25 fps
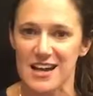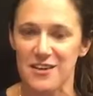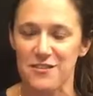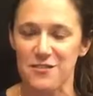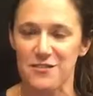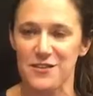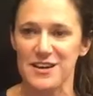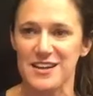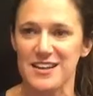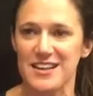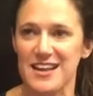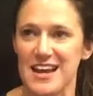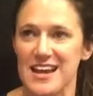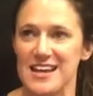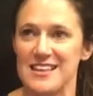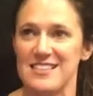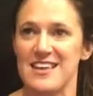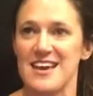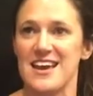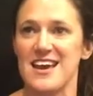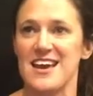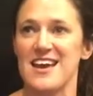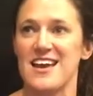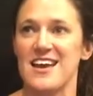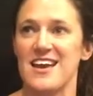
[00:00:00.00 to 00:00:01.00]
I feel like
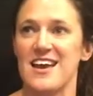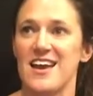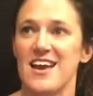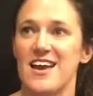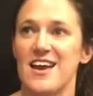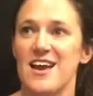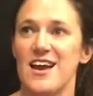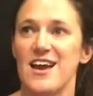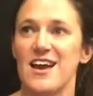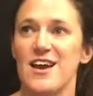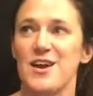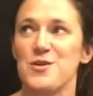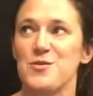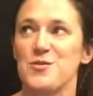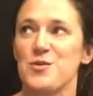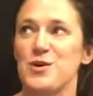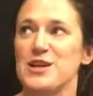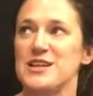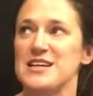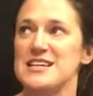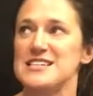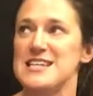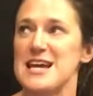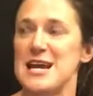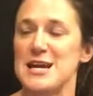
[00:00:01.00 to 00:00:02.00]
they really
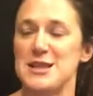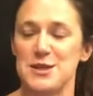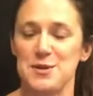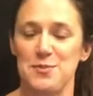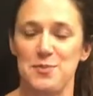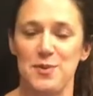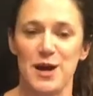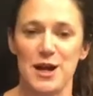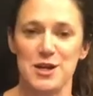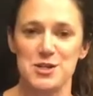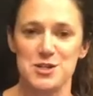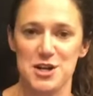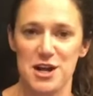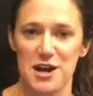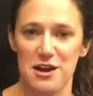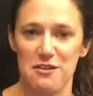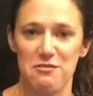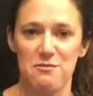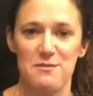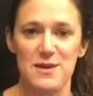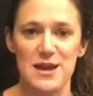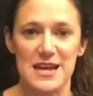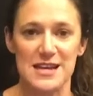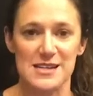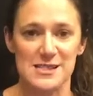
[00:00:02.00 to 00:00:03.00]
take the pressure off
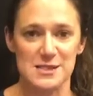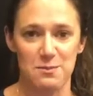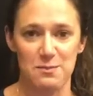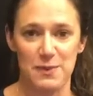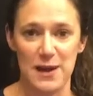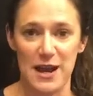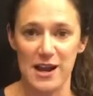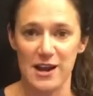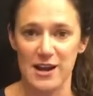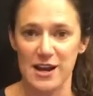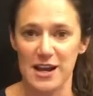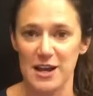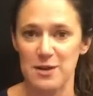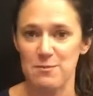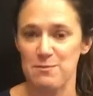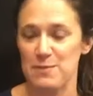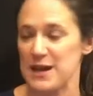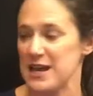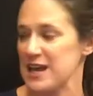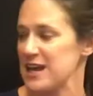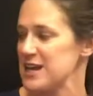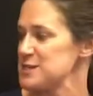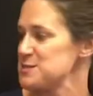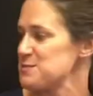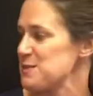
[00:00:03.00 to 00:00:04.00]
me as a parent
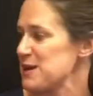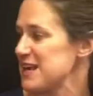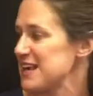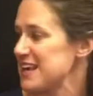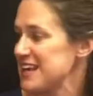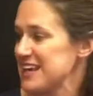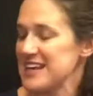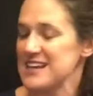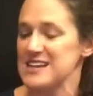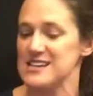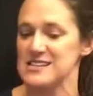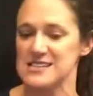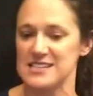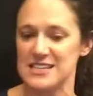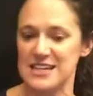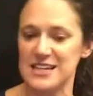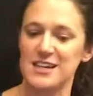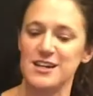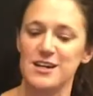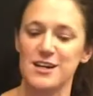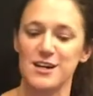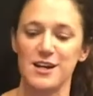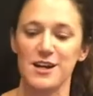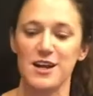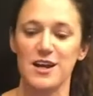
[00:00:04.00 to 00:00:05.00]
because my kid is
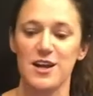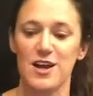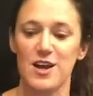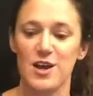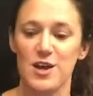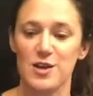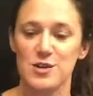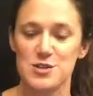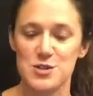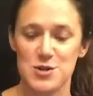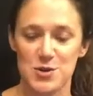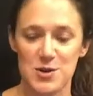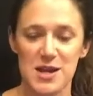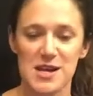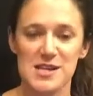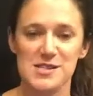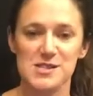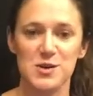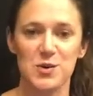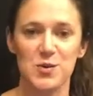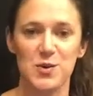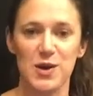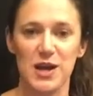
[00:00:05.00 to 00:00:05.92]
here two days a